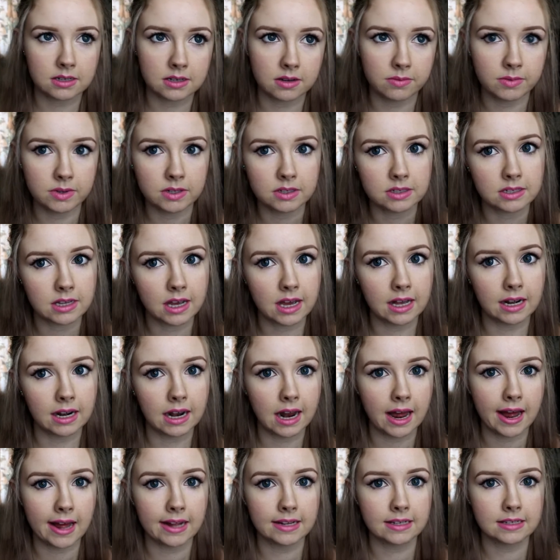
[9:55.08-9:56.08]
wouldn't say it
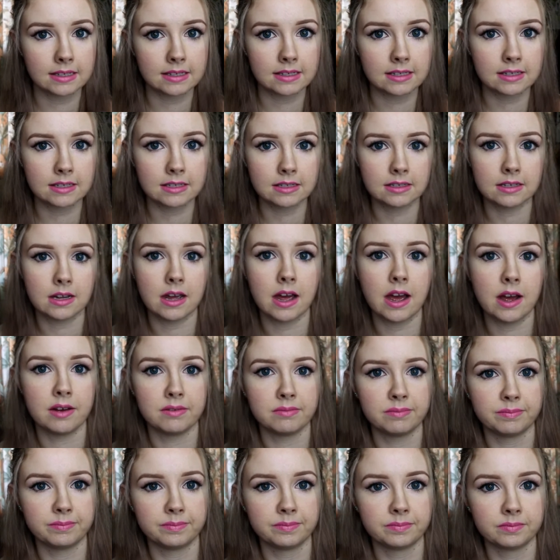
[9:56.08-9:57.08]
lasts
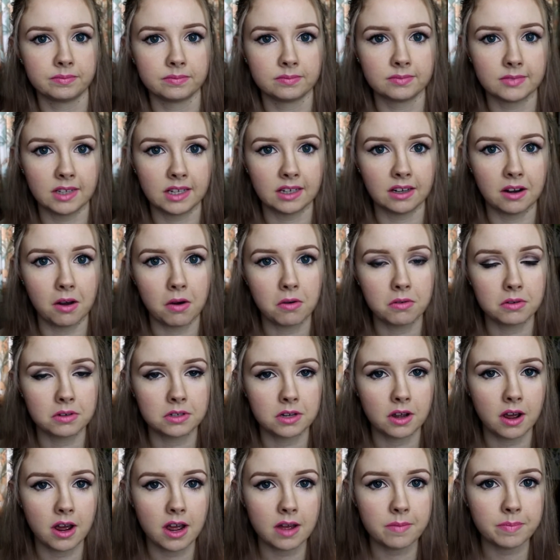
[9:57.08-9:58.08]
a long
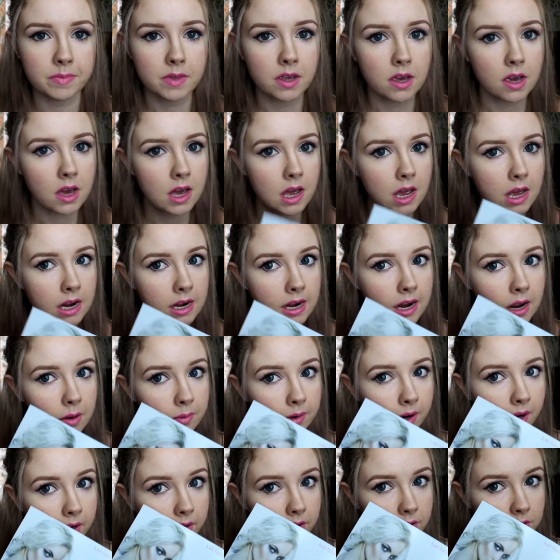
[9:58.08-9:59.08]
time.
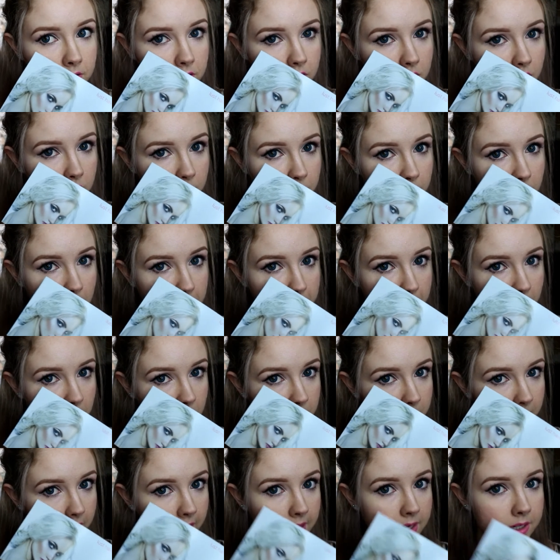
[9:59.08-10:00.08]
Now, when I use it on my
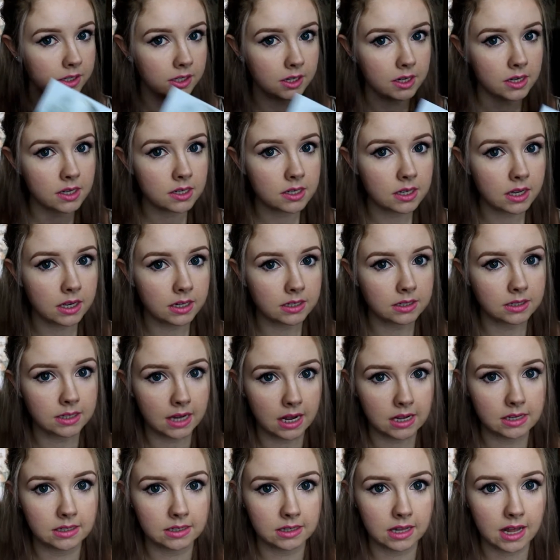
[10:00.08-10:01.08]
bottom lashes, it
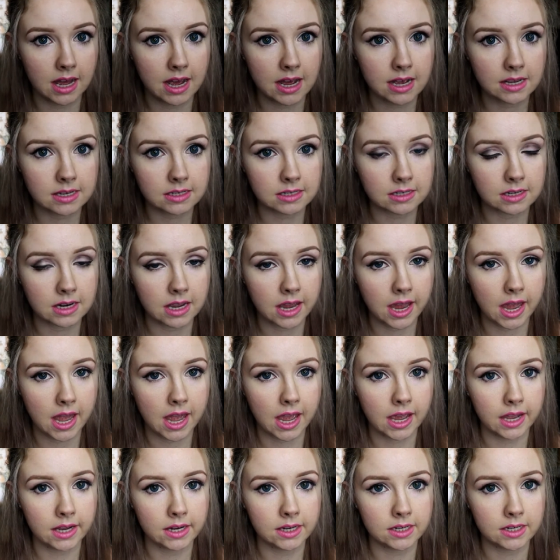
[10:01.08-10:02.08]
does last
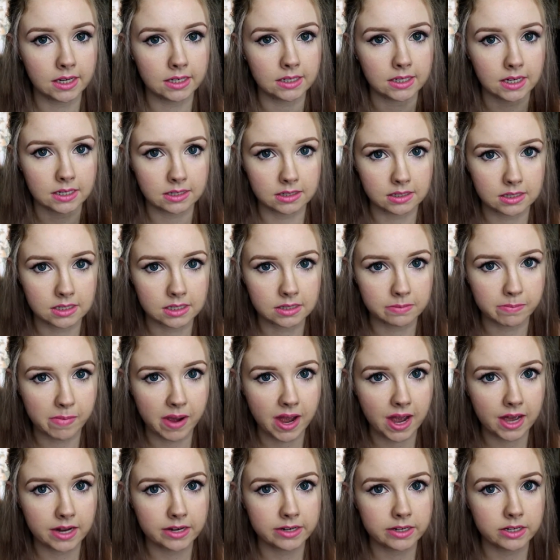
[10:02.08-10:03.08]
and it doesn't
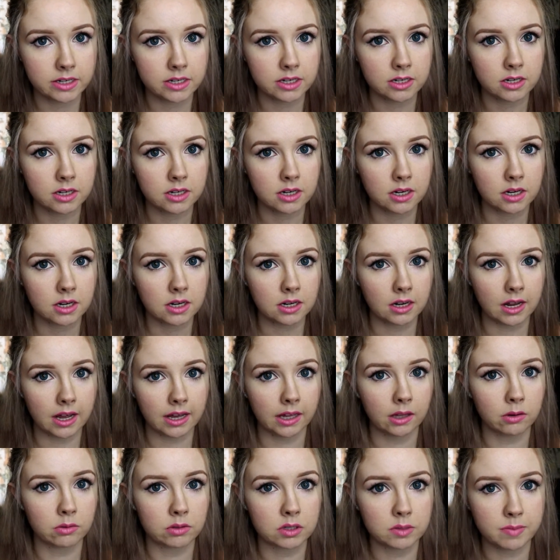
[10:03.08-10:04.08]
smudge.
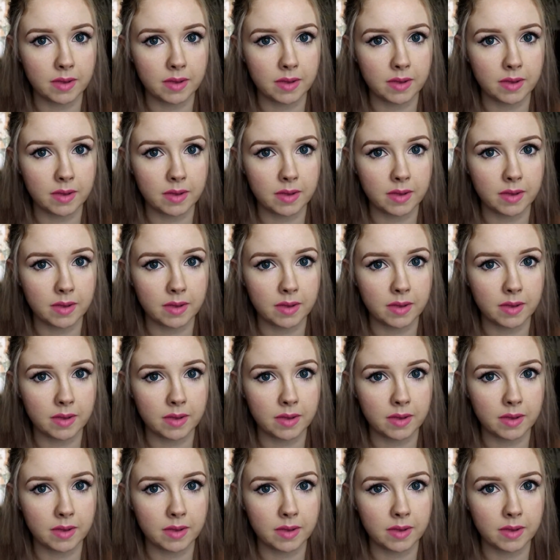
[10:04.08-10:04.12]
Like, it'll